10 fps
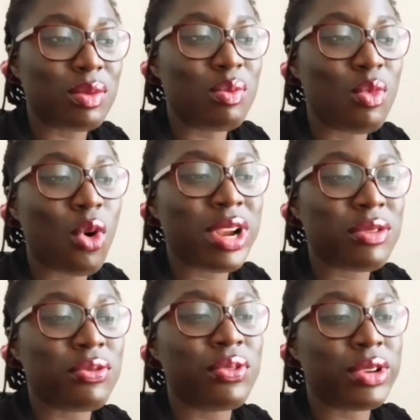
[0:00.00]
more
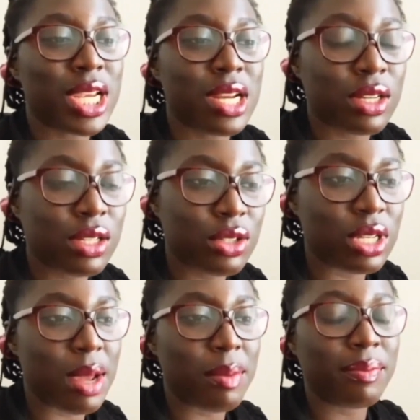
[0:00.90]
inferior
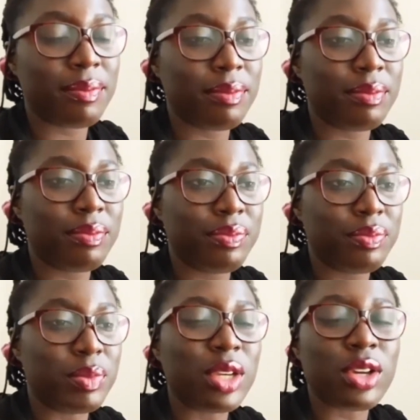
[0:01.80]
to them
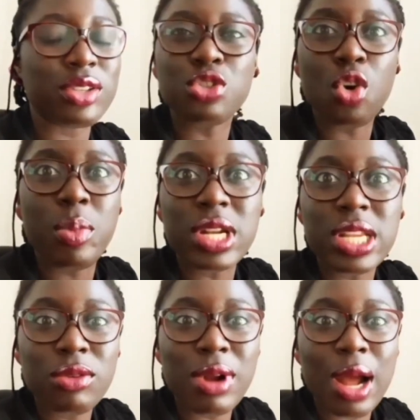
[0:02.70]
because there's
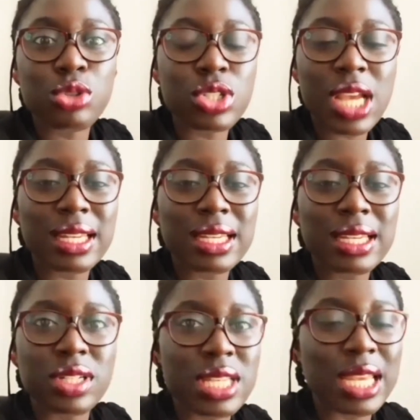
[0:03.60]
nobody around to
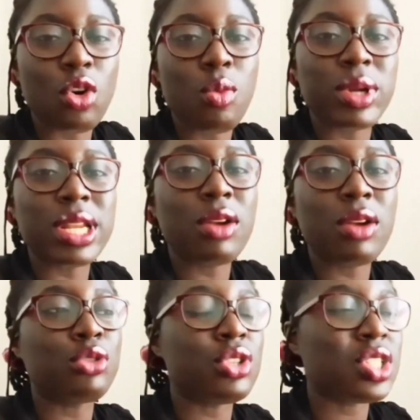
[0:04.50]
challenge what they're saying,
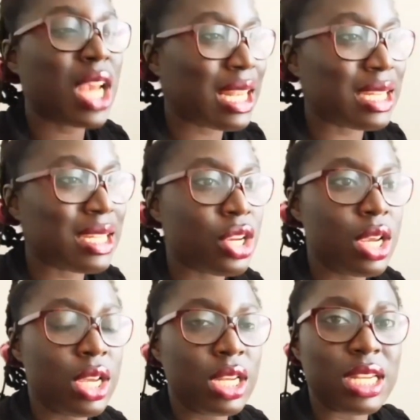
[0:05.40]
nobody around to
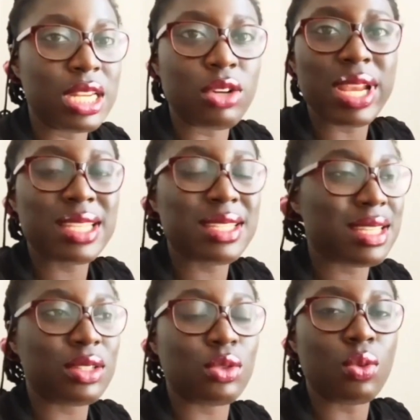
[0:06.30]
challenge their
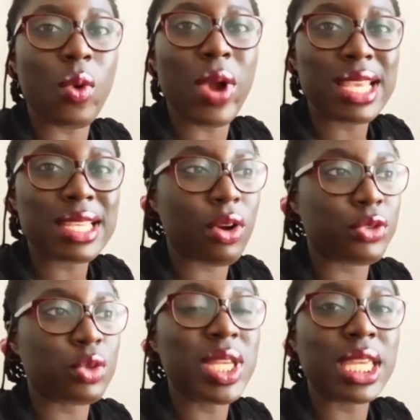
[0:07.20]
racist
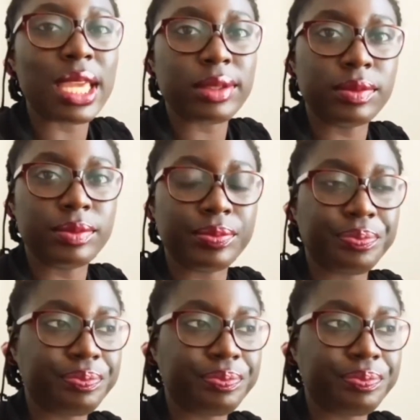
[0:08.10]
ways of speaking.